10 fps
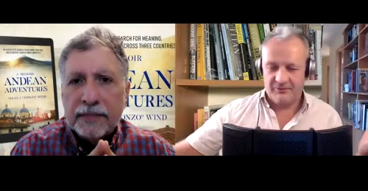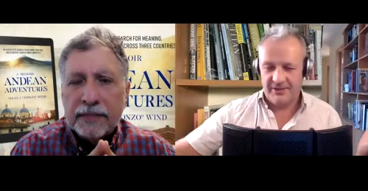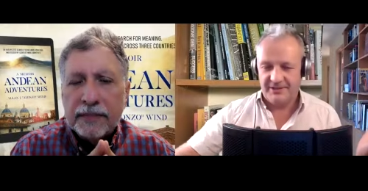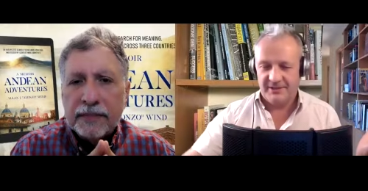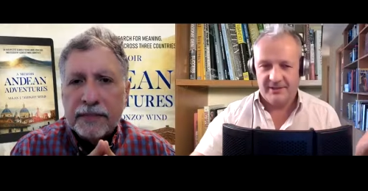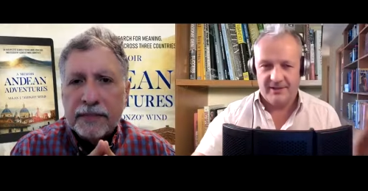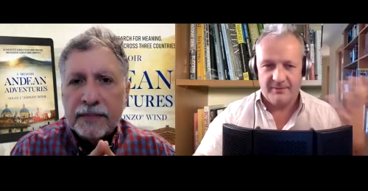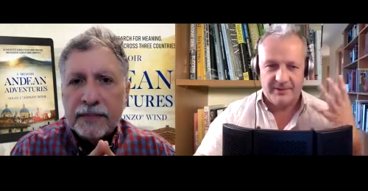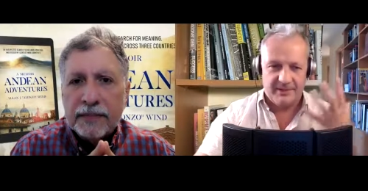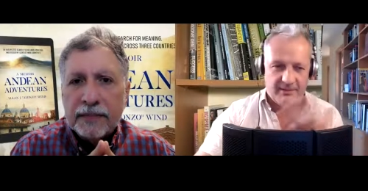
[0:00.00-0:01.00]
Speaker 1: recently, I
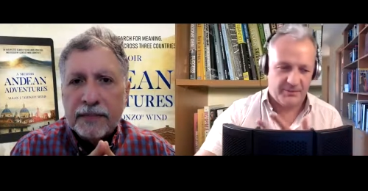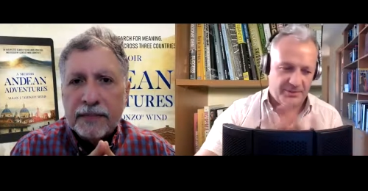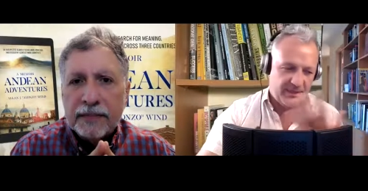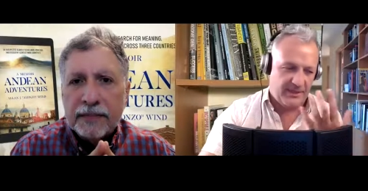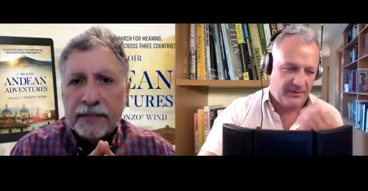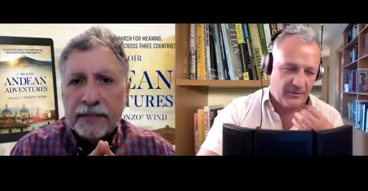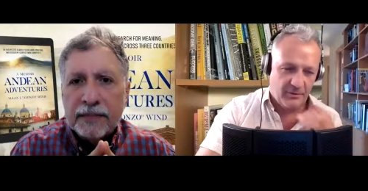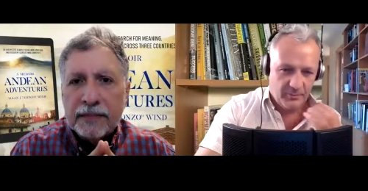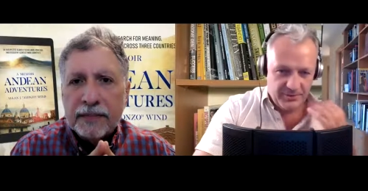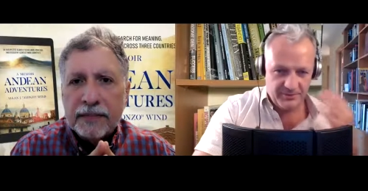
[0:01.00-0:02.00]
mean, that must have hit
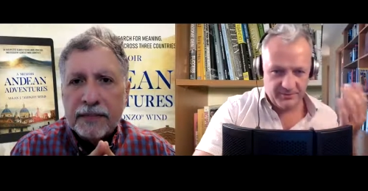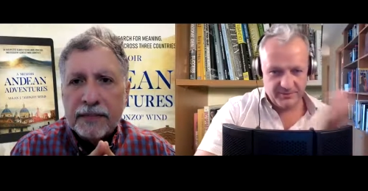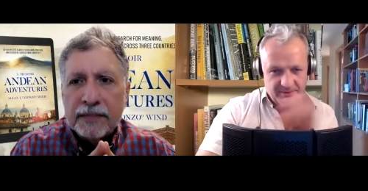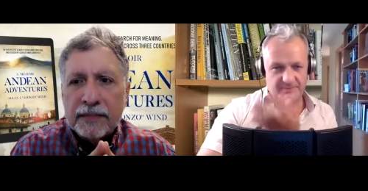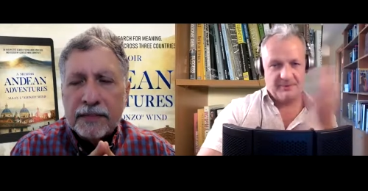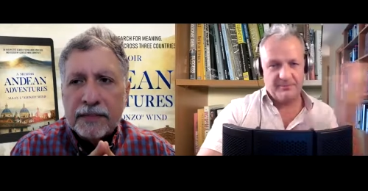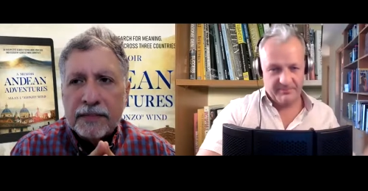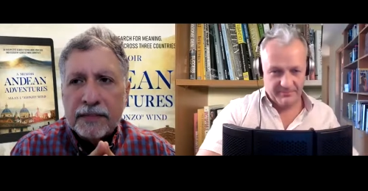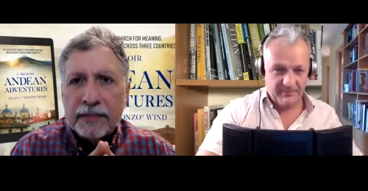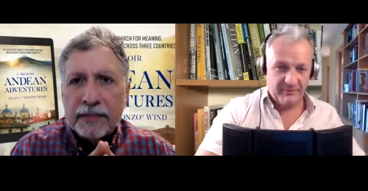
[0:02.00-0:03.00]
home with you, because
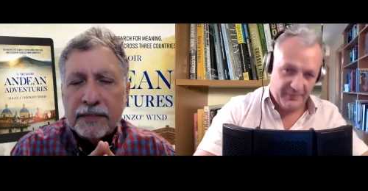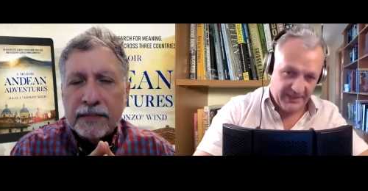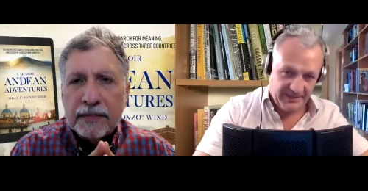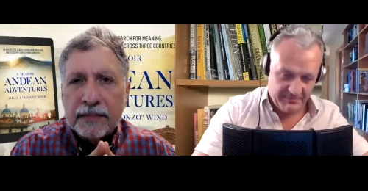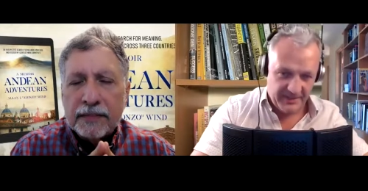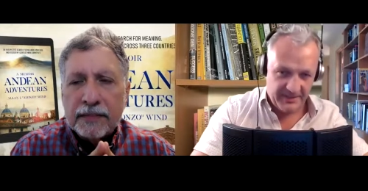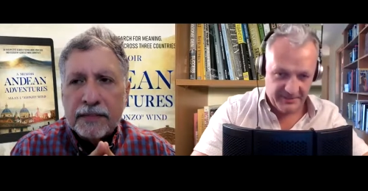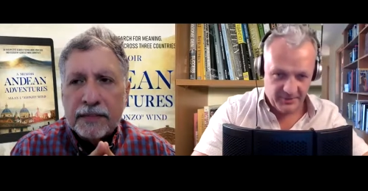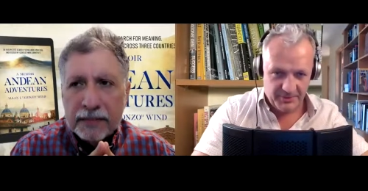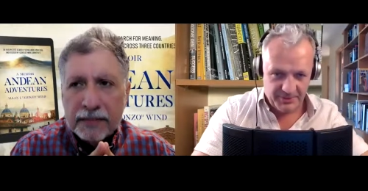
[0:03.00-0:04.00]
have been spending
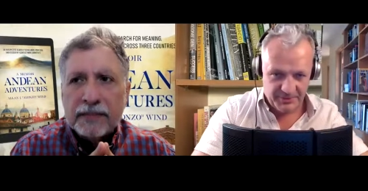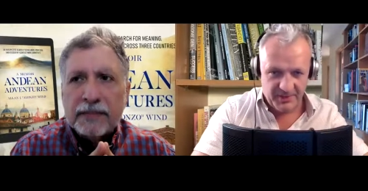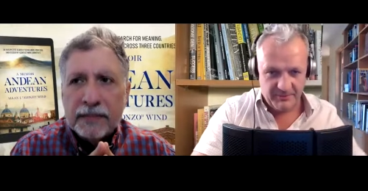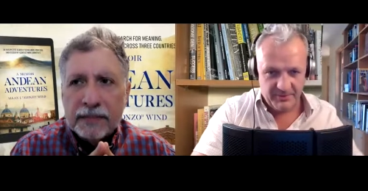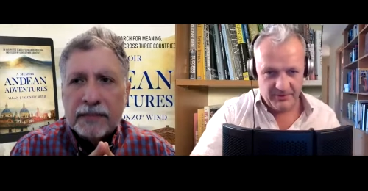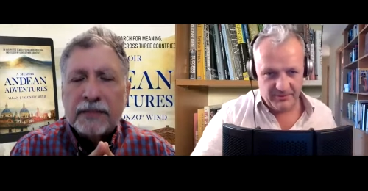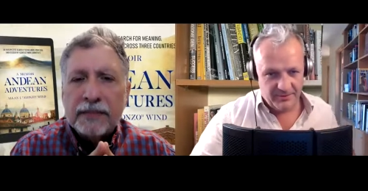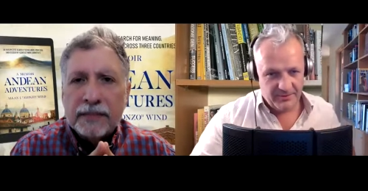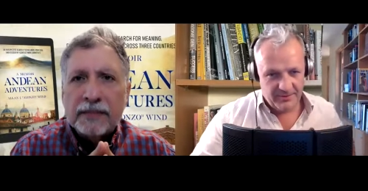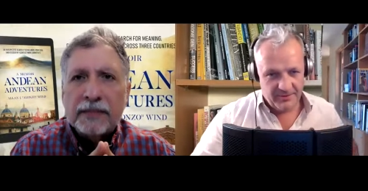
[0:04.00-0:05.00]
so much time there.
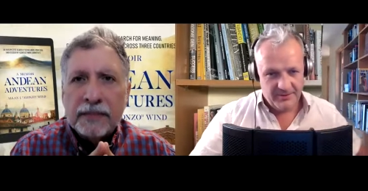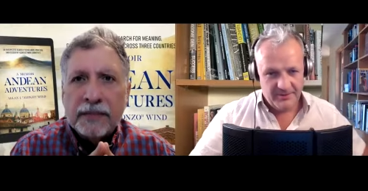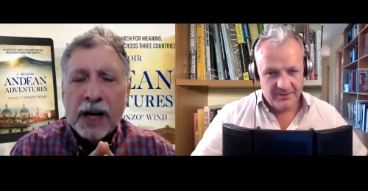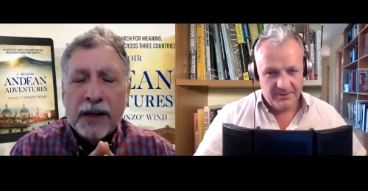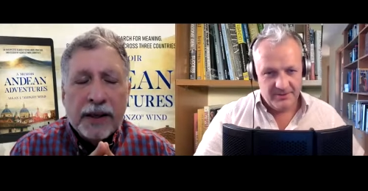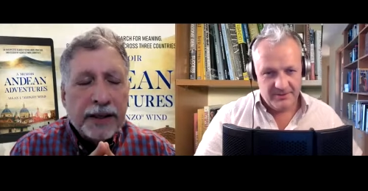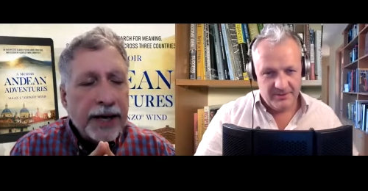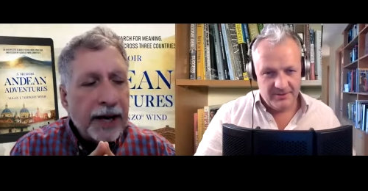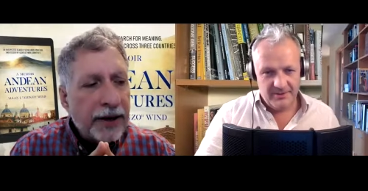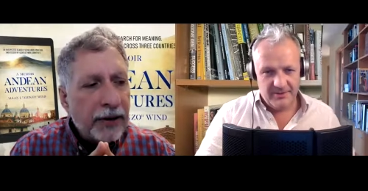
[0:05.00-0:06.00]

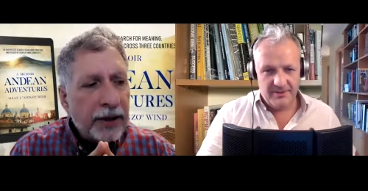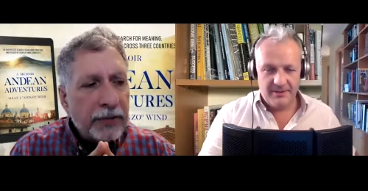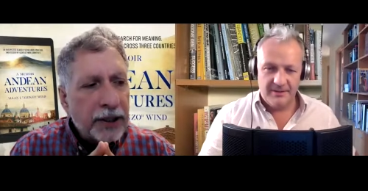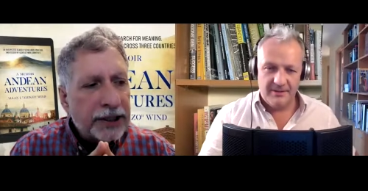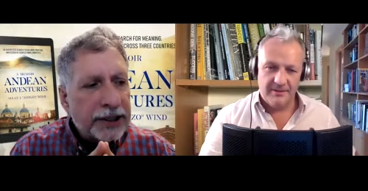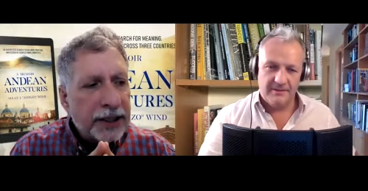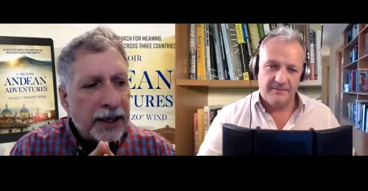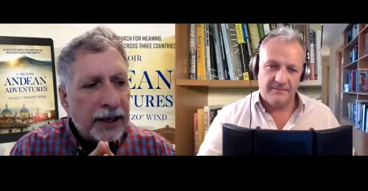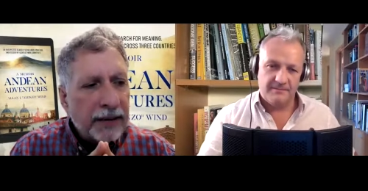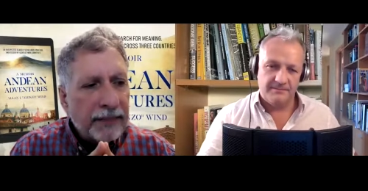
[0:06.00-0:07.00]
Speaker 2: Yeah, no, it was
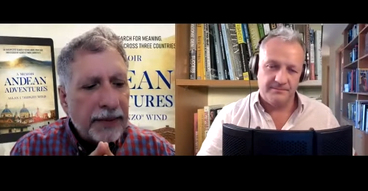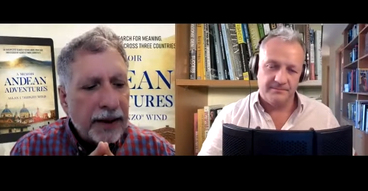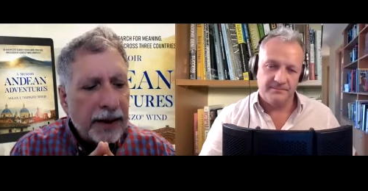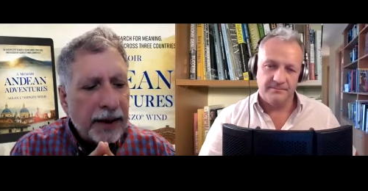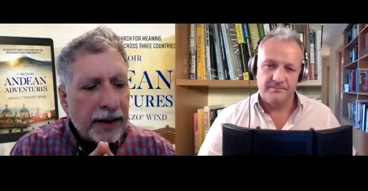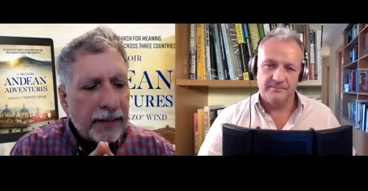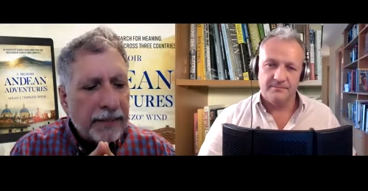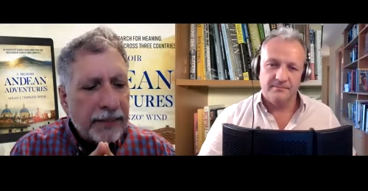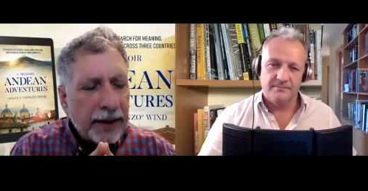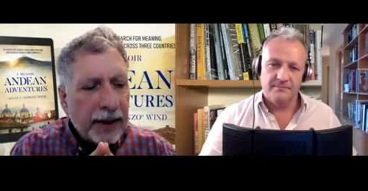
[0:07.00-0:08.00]
uh,
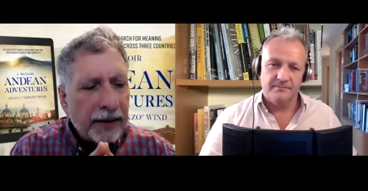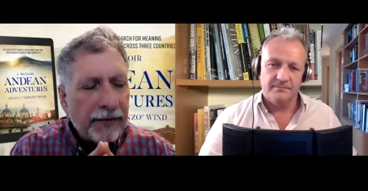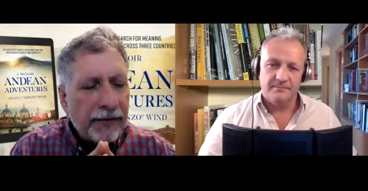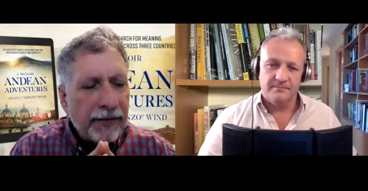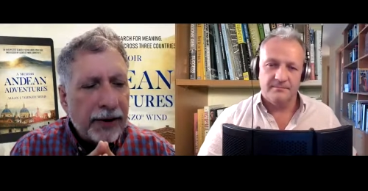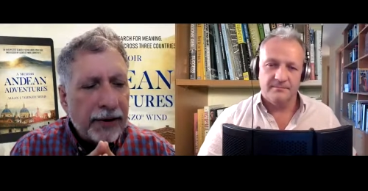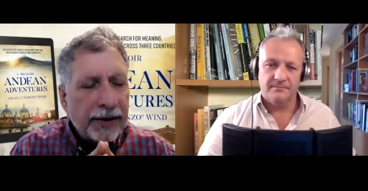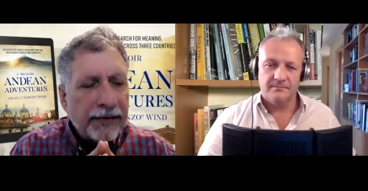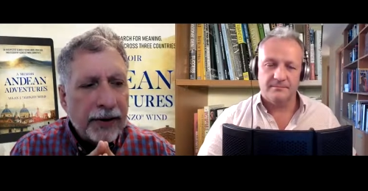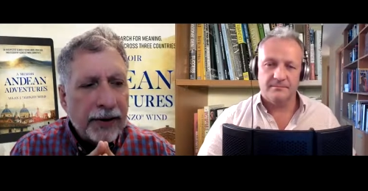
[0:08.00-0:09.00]
um, a
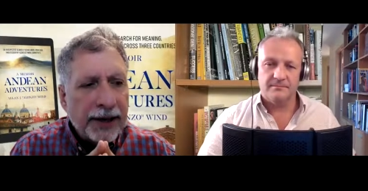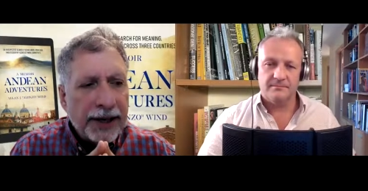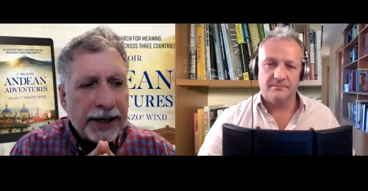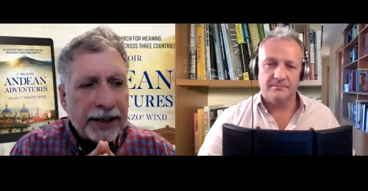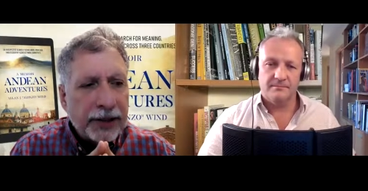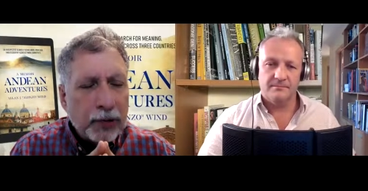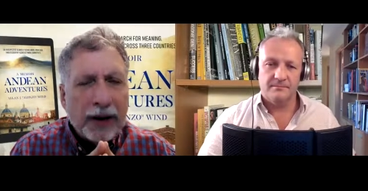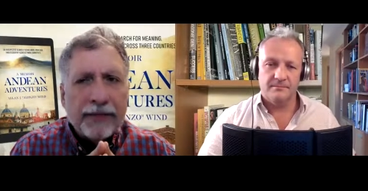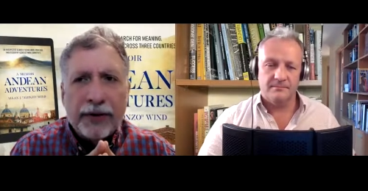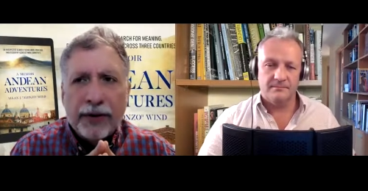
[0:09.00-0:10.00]
very, very
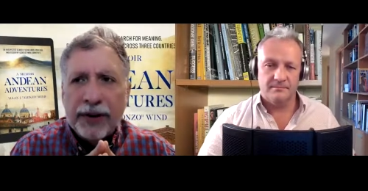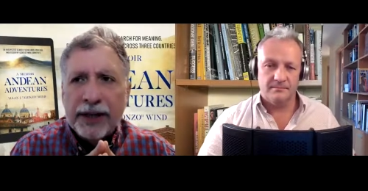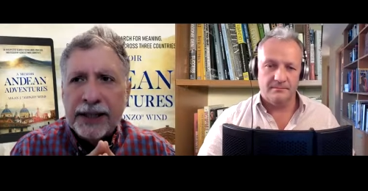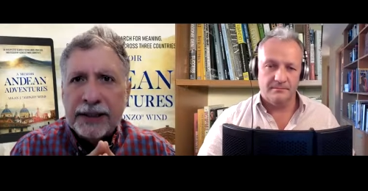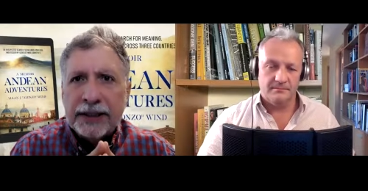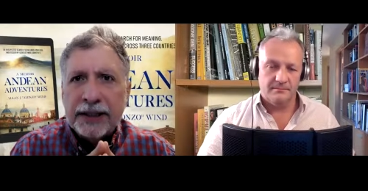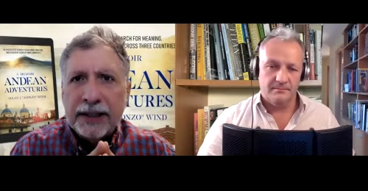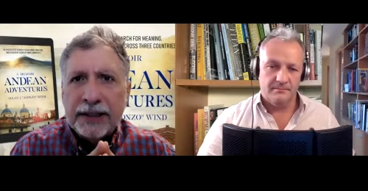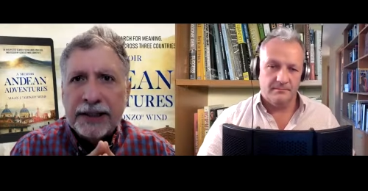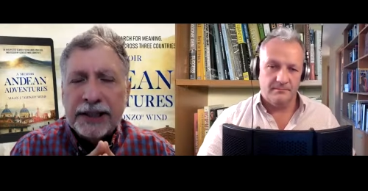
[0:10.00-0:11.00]
dreadful thing
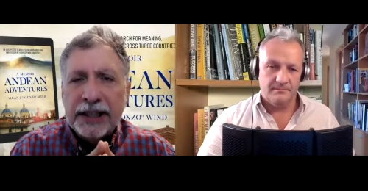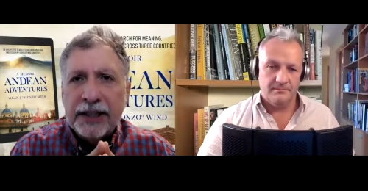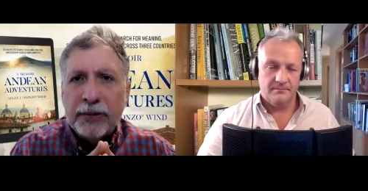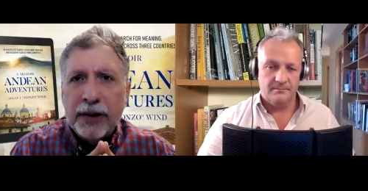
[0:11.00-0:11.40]
to see the